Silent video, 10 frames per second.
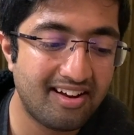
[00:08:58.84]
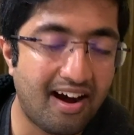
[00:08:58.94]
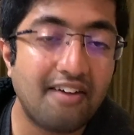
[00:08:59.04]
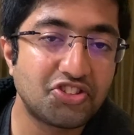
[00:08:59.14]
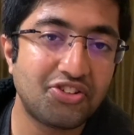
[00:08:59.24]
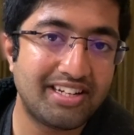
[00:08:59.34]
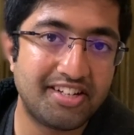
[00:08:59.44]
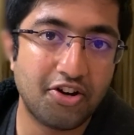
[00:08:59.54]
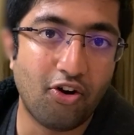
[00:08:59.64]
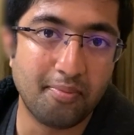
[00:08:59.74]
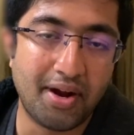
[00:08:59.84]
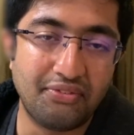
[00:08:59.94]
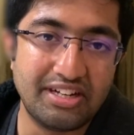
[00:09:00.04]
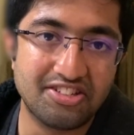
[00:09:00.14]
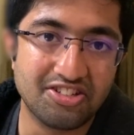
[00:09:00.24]
after I did all my
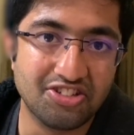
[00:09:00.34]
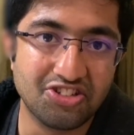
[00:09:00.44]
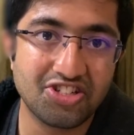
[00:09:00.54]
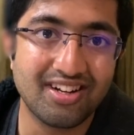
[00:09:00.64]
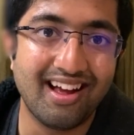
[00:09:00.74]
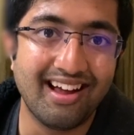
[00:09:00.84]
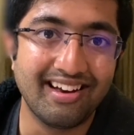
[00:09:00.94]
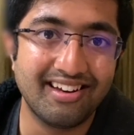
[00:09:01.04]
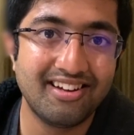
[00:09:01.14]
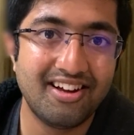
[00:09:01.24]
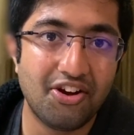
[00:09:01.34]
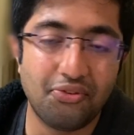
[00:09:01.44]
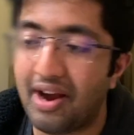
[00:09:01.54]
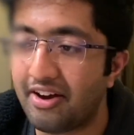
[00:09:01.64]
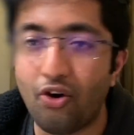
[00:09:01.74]
research and
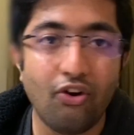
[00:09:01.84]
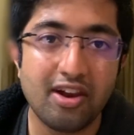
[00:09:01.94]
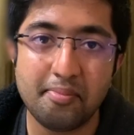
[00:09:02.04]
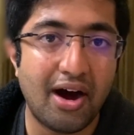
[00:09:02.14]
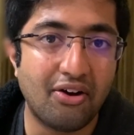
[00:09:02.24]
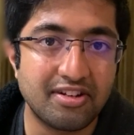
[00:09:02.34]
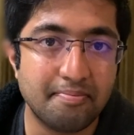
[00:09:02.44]
read all about